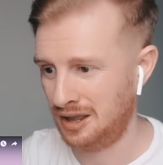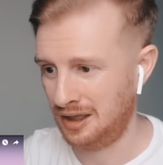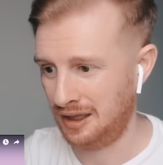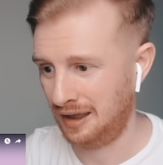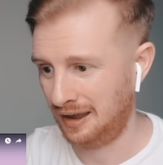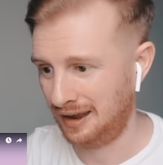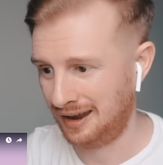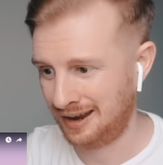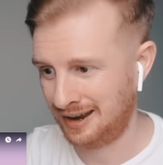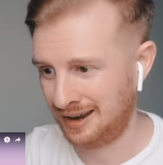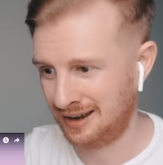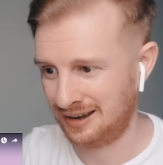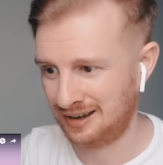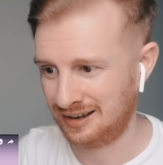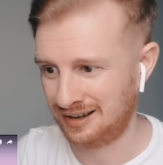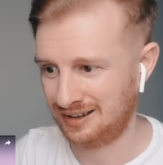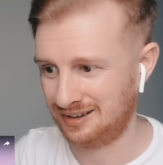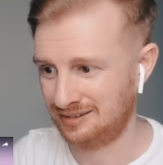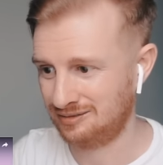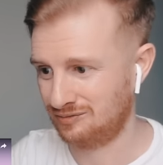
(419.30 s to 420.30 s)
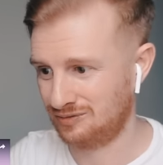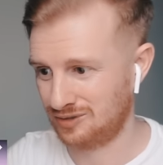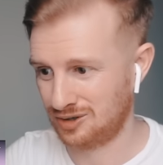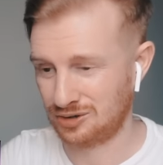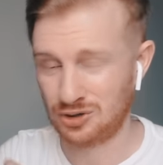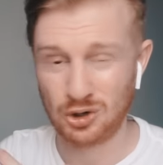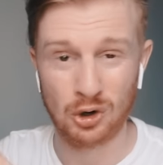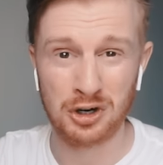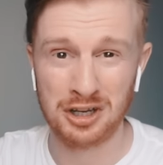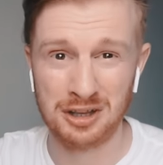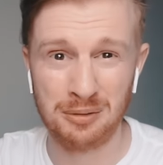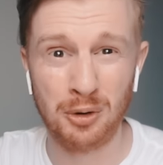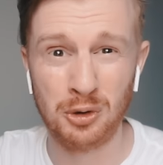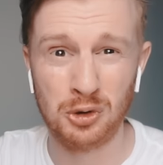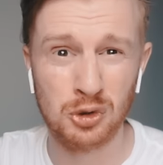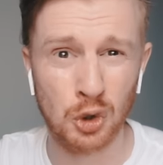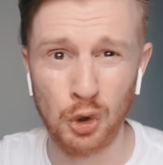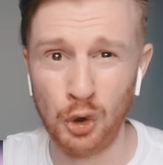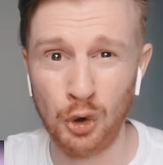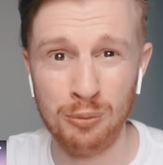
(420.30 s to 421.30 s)
They're talking about
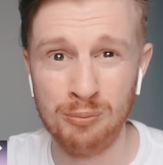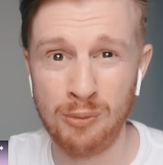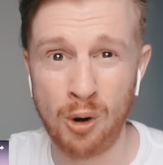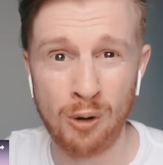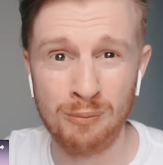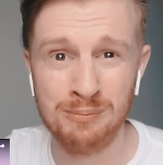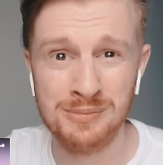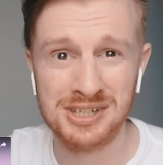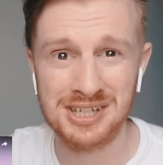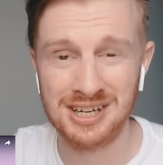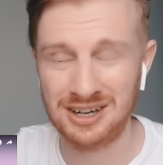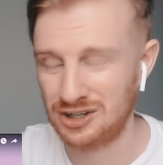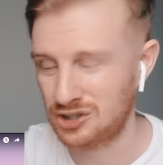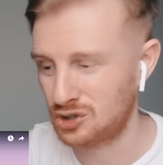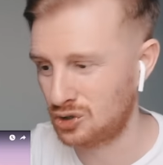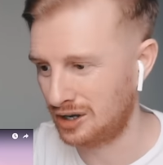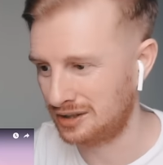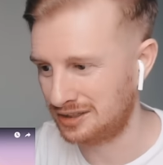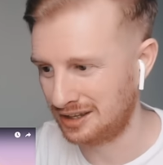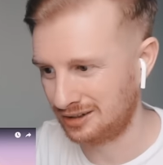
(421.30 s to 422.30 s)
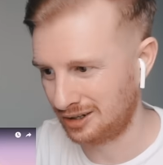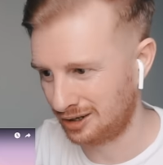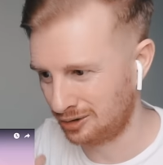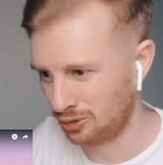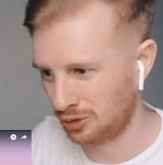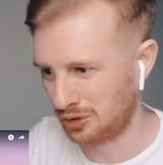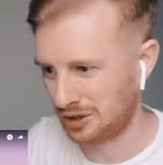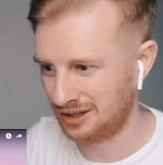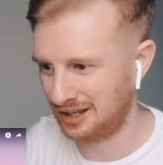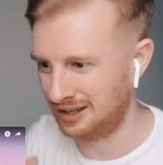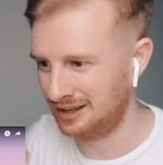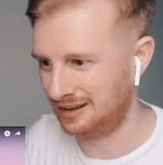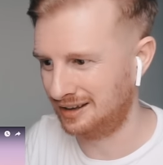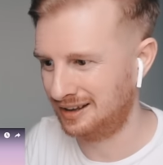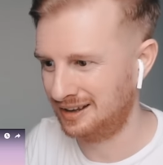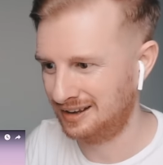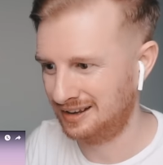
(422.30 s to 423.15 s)
two moms here, so I think they're looking at